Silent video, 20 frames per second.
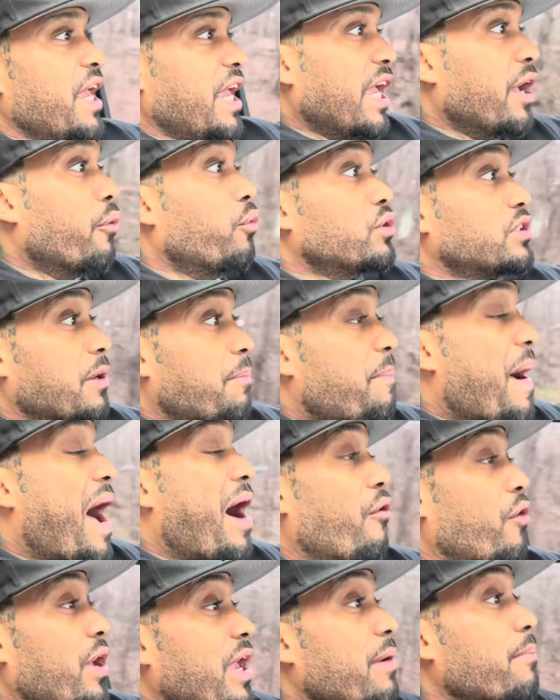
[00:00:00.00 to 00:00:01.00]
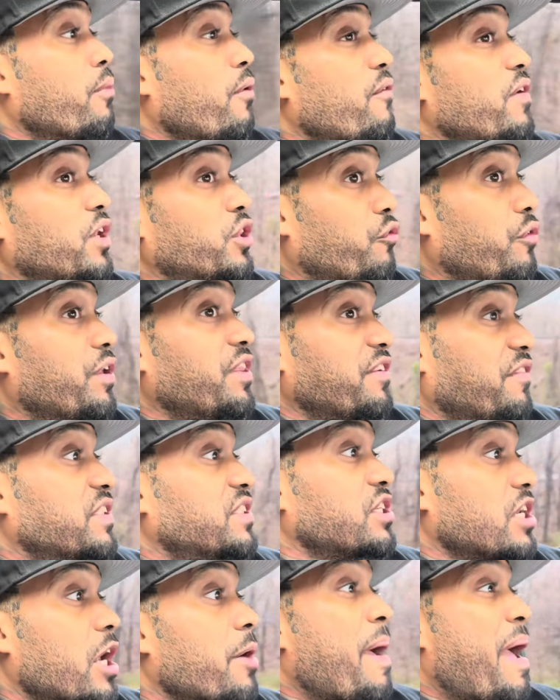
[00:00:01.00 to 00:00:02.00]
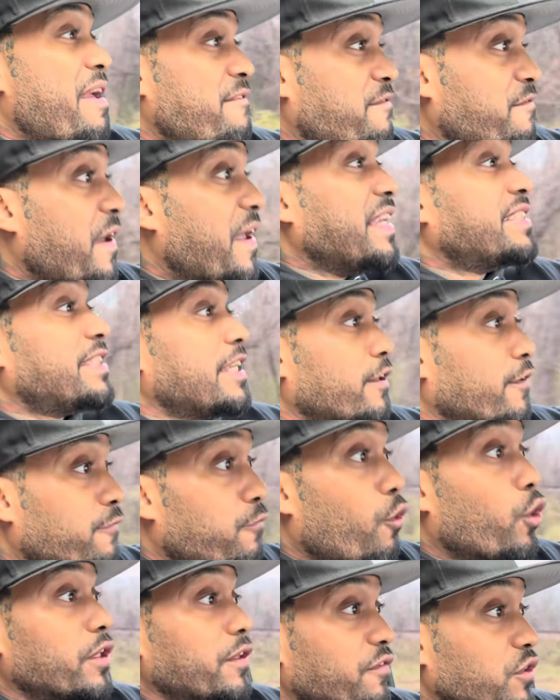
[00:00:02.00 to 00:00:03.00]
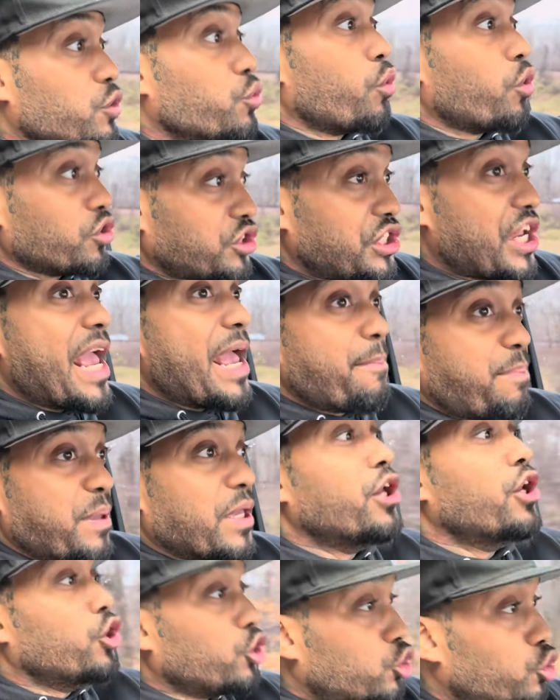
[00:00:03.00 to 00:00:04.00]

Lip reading: It was about him moving three division up and facing the four division world champion,